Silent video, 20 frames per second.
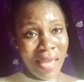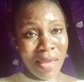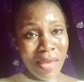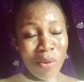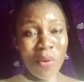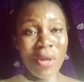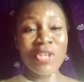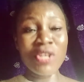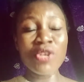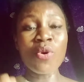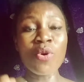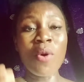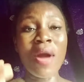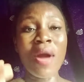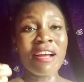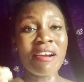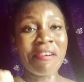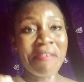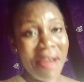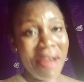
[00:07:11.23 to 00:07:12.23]
when you are
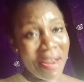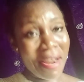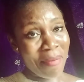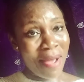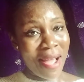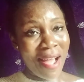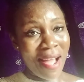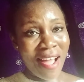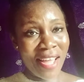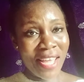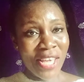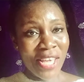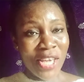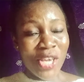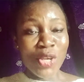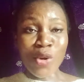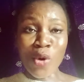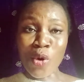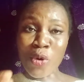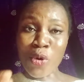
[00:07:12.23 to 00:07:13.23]
a grandma,
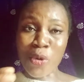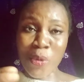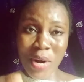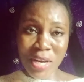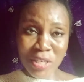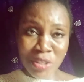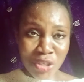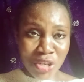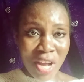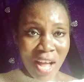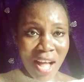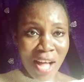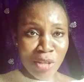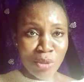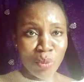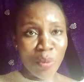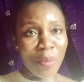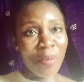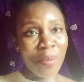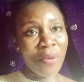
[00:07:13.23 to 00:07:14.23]
your
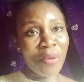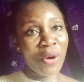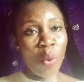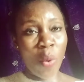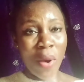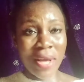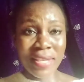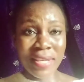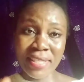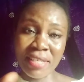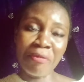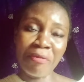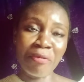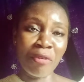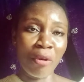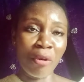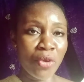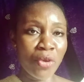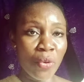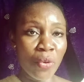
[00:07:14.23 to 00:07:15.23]
grandchild will be requesting
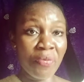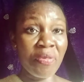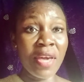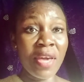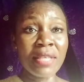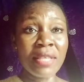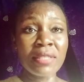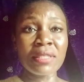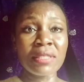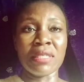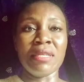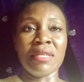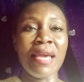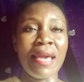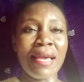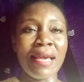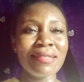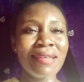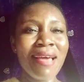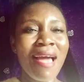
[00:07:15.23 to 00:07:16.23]
from you things she
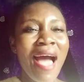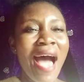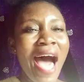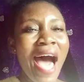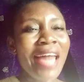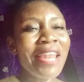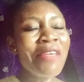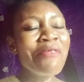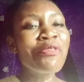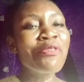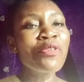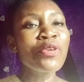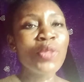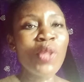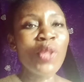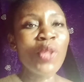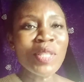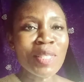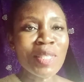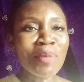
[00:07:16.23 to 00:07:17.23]
needs. And if you
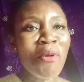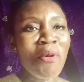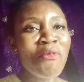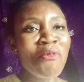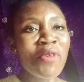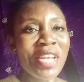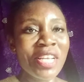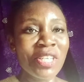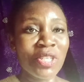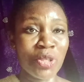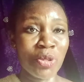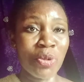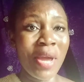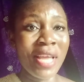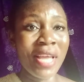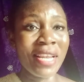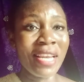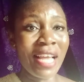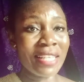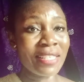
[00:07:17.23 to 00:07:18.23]
don't move with the
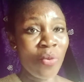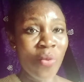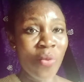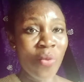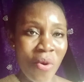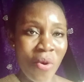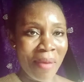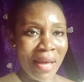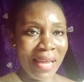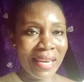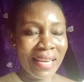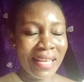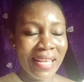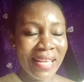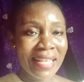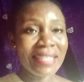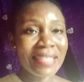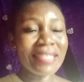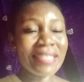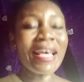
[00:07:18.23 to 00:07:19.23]
trend as a woman,
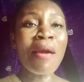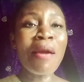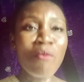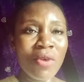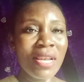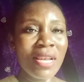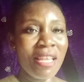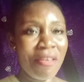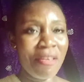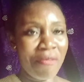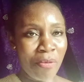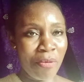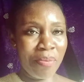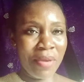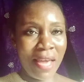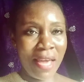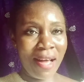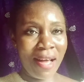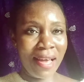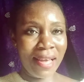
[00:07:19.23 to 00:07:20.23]
time will leave you
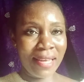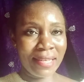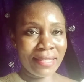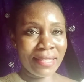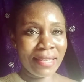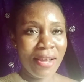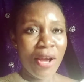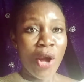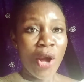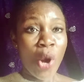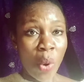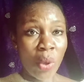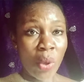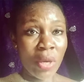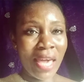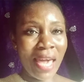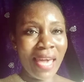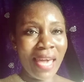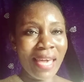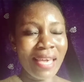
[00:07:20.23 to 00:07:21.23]
behind.
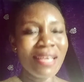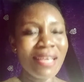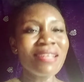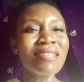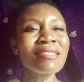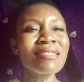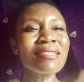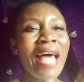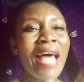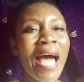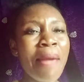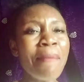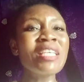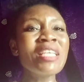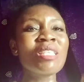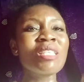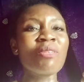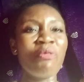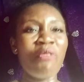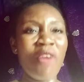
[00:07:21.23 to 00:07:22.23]
Time
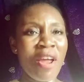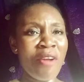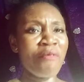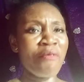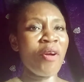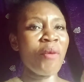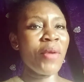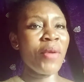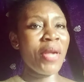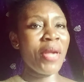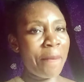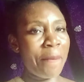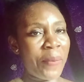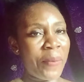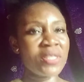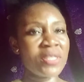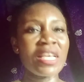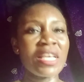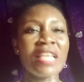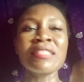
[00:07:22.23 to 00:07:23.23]
is very, very
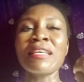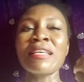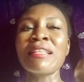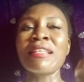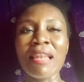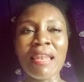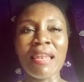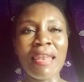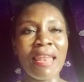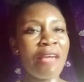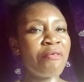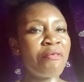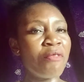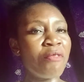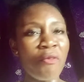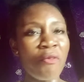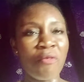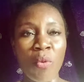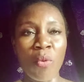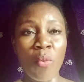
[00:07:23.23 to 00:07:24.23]
important in the life
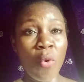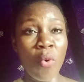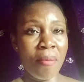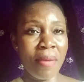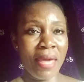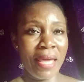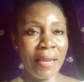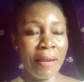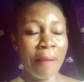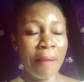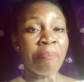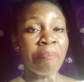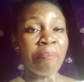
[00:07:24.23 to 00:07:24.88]
of a woman